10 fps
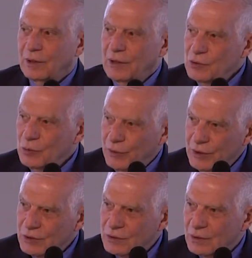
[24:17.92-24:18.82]
The issue
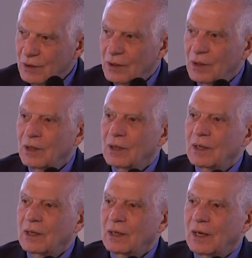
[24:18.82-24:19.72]
is,
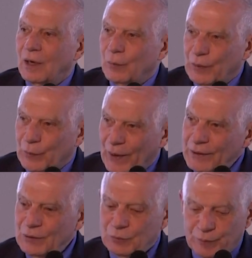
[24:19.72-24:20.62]
are we
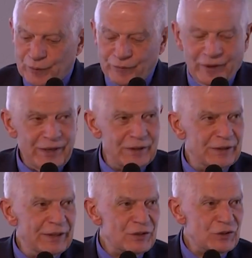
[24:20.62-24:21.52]
ready to provide
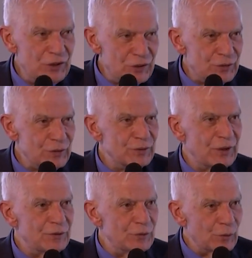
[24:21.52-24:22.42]
the assistance
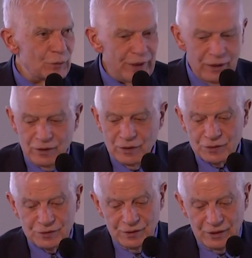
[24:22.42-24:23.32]
that the
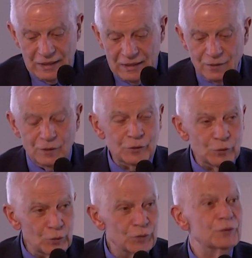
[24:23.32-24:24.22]
Ukrainians need in
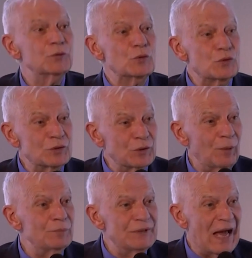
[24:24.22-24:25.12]
order to
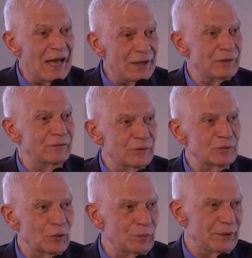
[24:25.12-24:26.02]
stop dying for
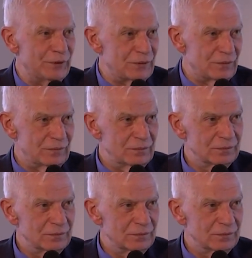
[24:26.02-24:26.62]
Donbass?